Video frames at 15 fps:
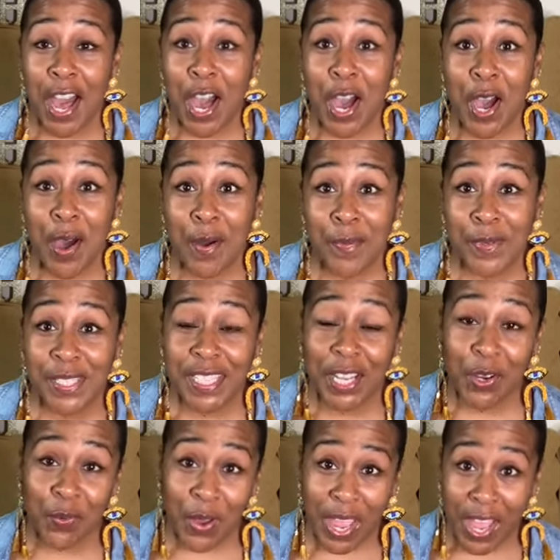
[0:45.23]
um, stick
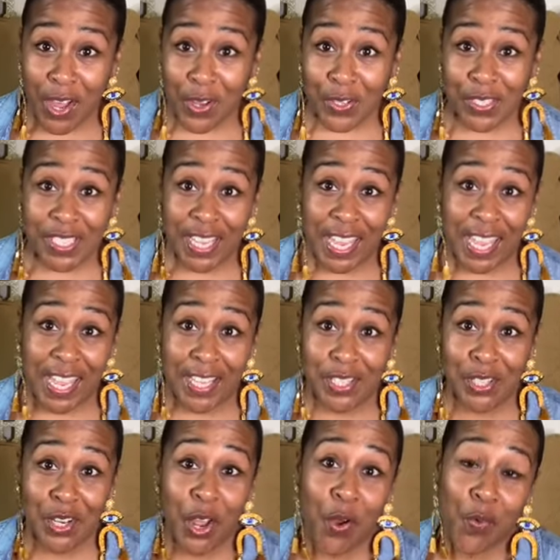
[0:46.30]
around and,
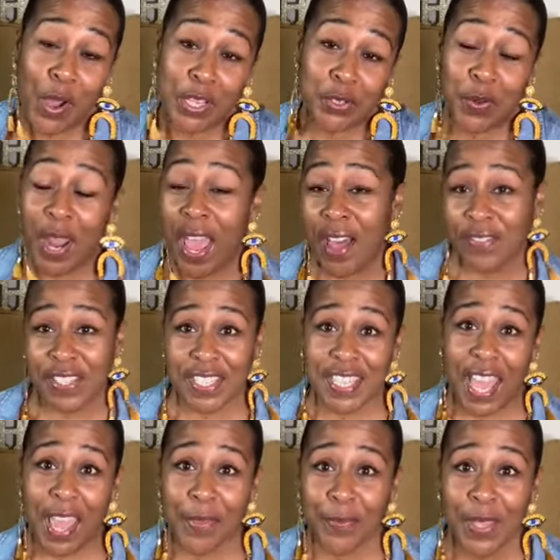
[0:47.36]
you know, watch what I have to
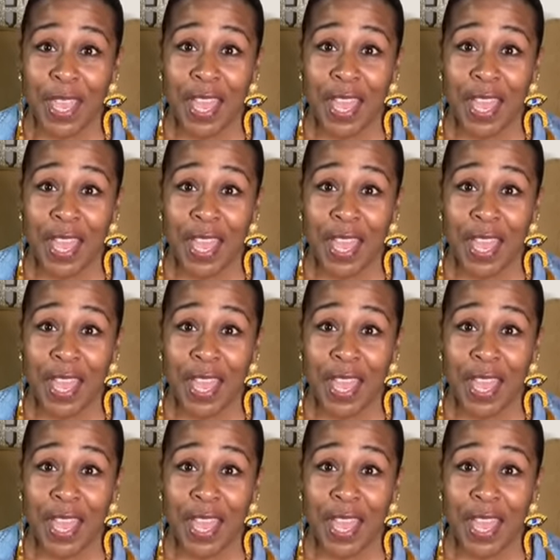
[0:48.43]
say.